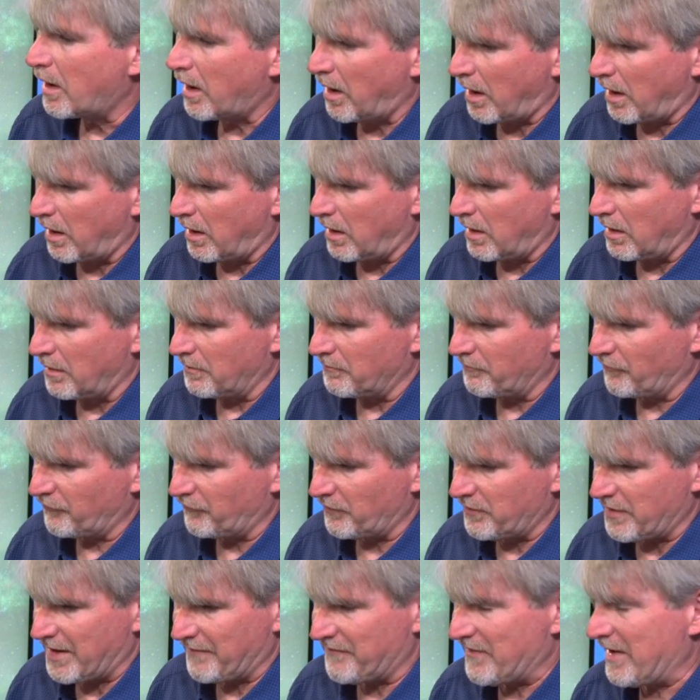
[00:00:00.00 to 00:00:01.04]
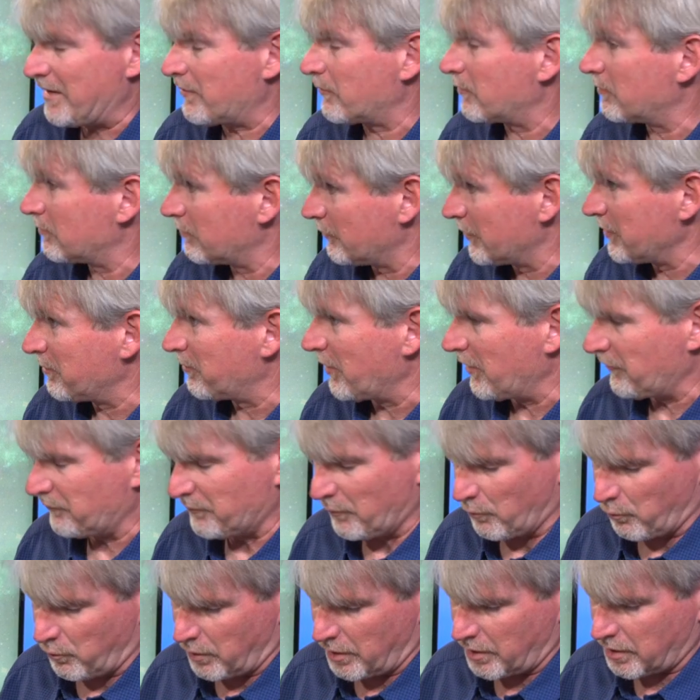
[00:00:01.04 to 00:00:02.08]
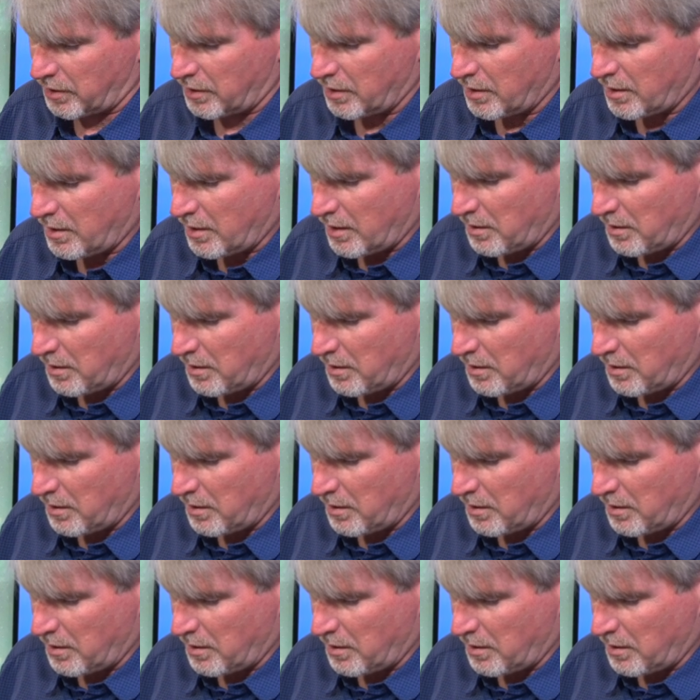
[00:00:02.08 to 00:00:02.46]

Um, so you had that replacement work,